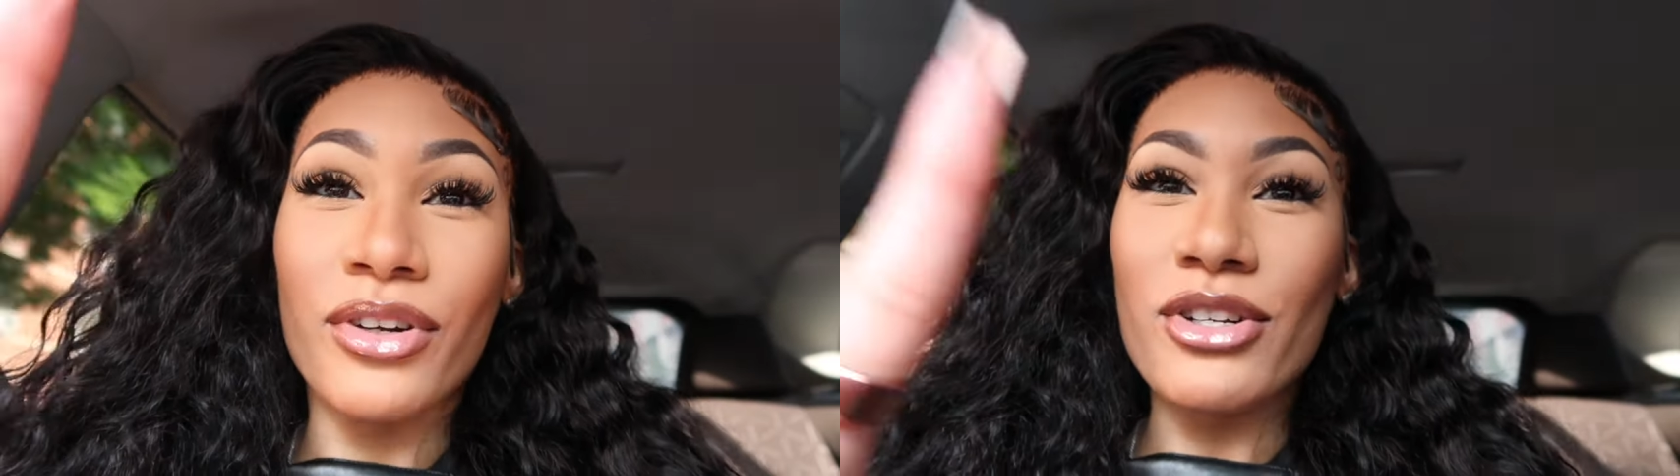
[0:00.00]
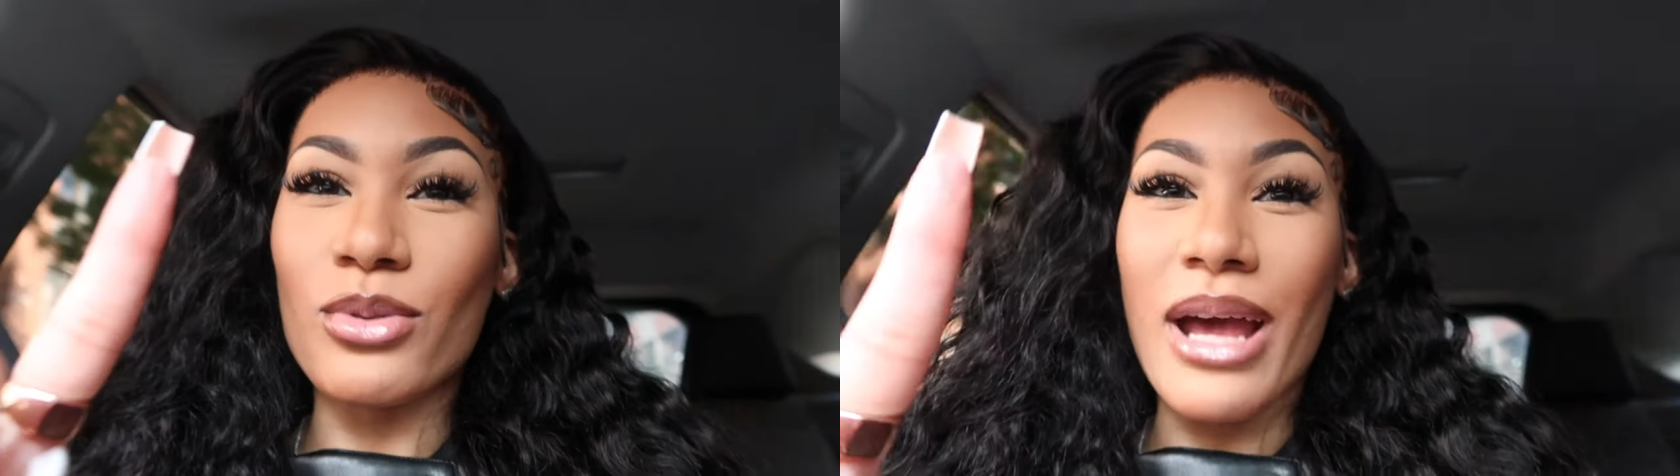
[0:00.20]

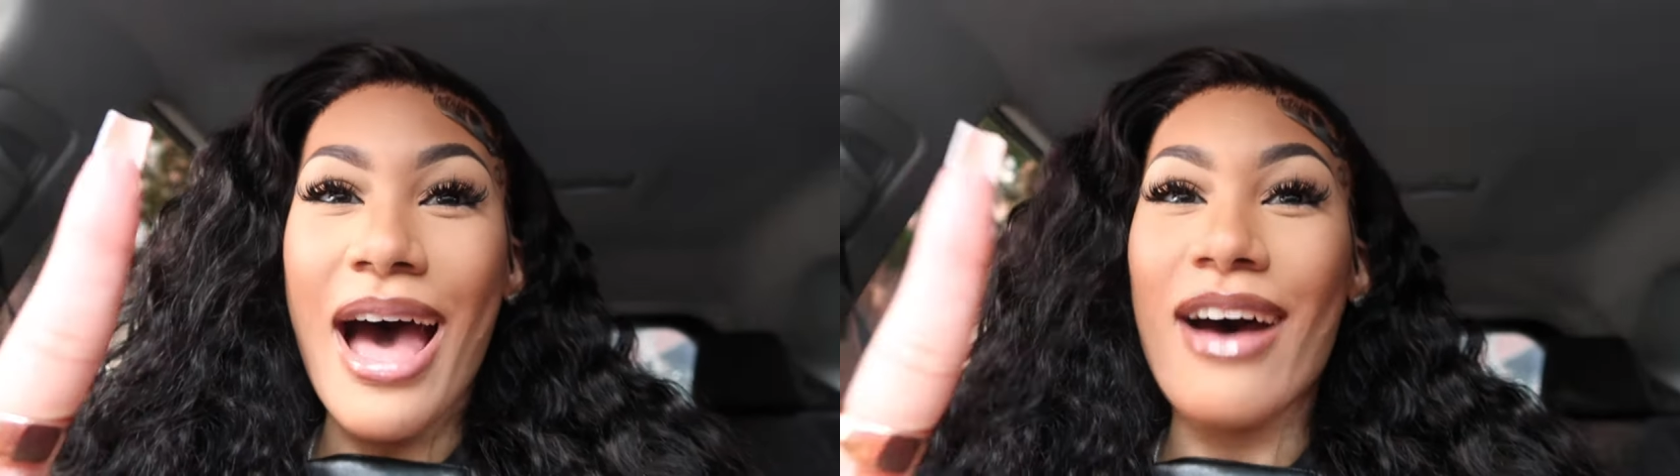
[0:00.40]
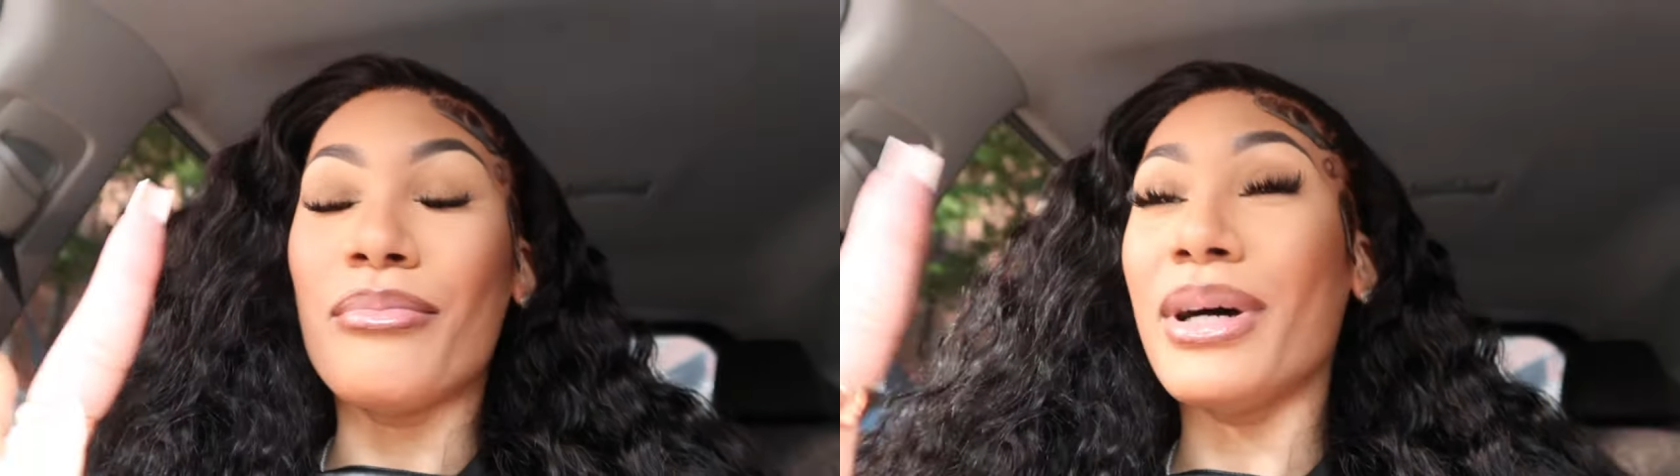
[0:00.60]
virtue to
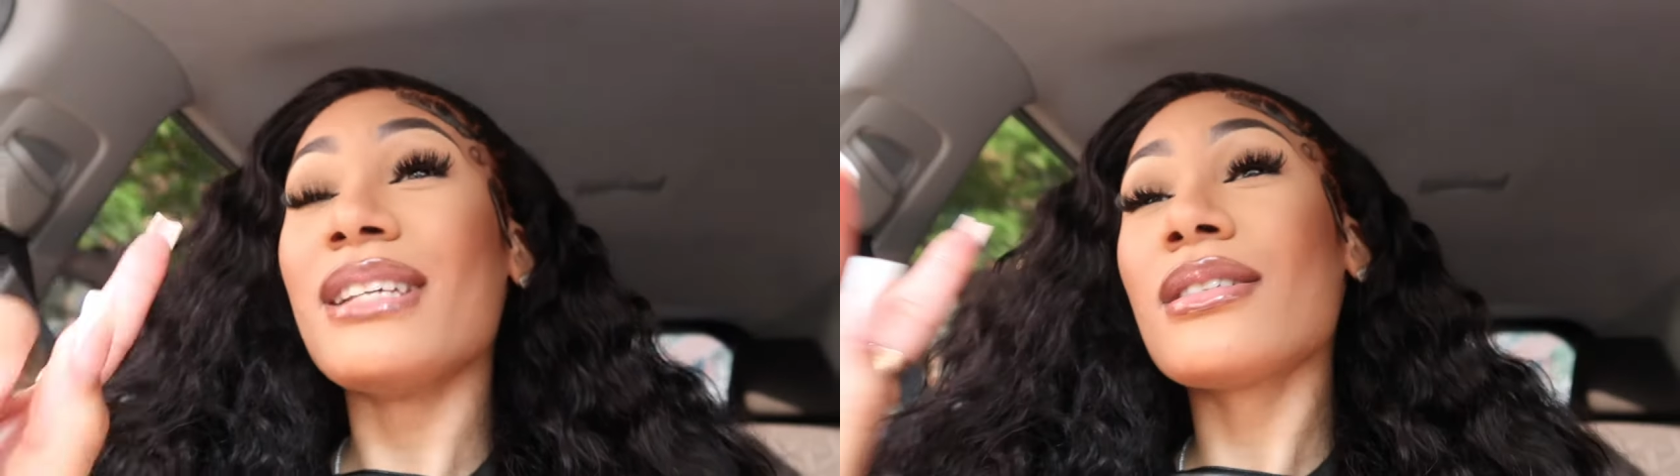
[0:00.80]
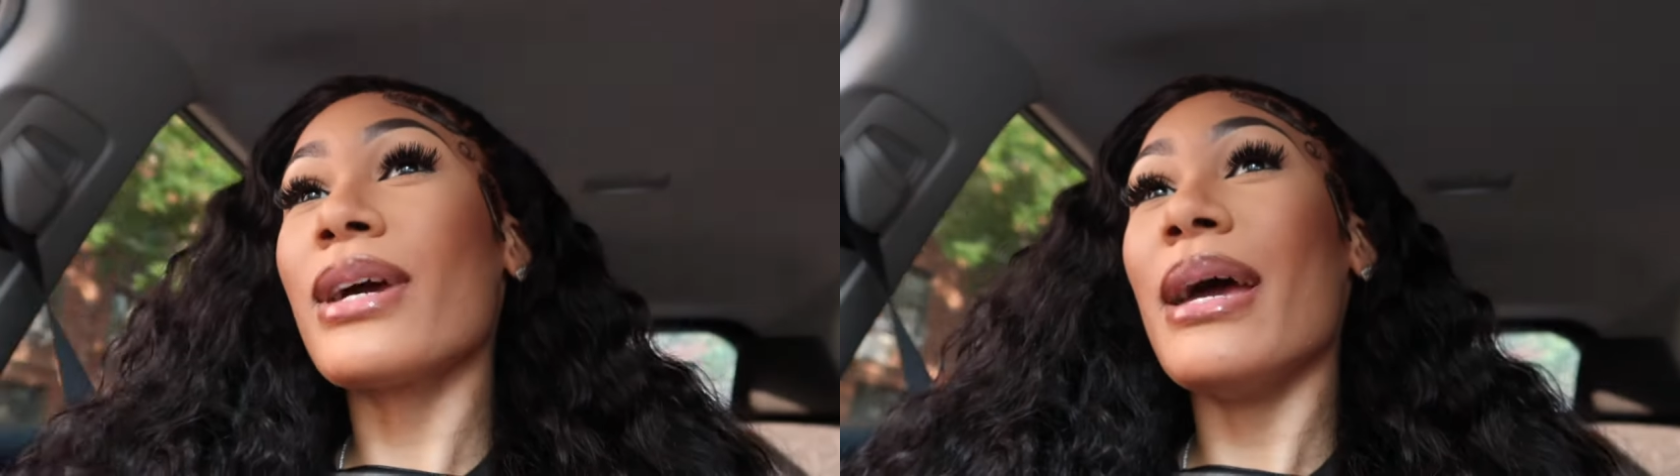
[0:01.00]
have, but
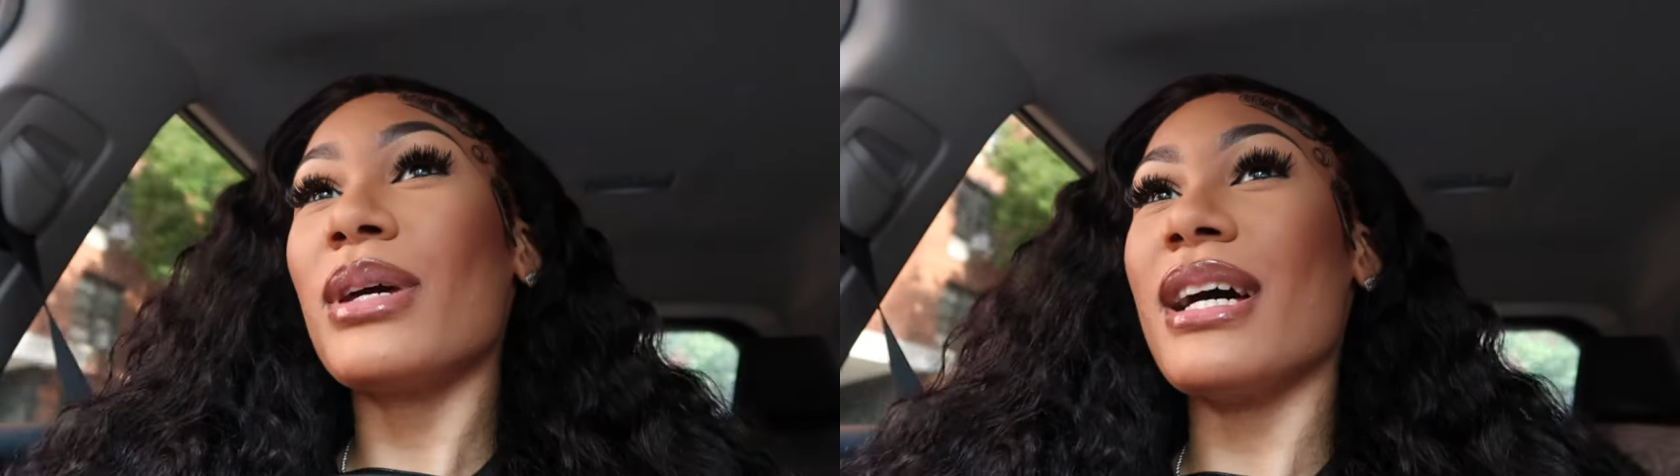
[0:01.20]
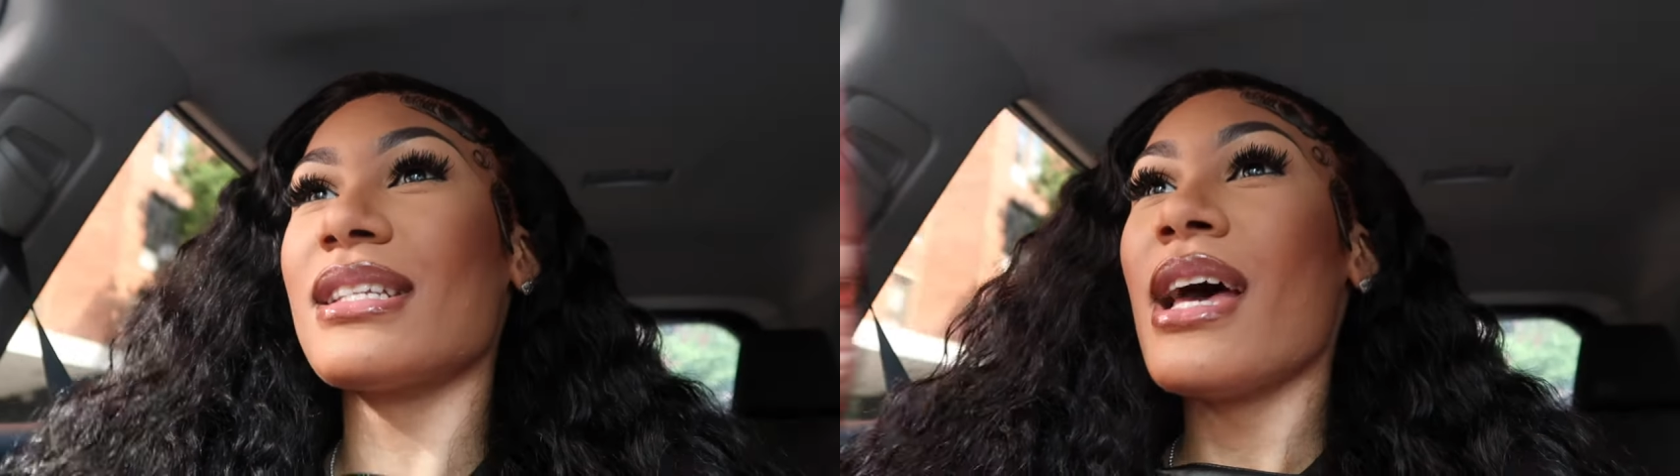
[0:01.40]
it's okay
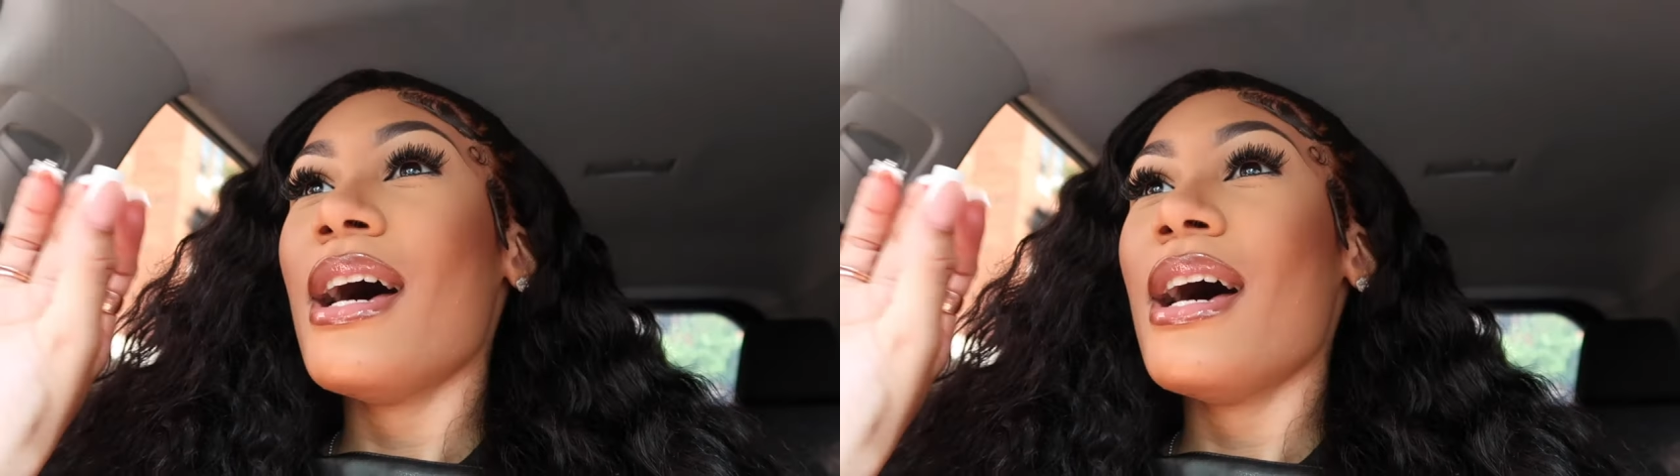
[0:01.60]
because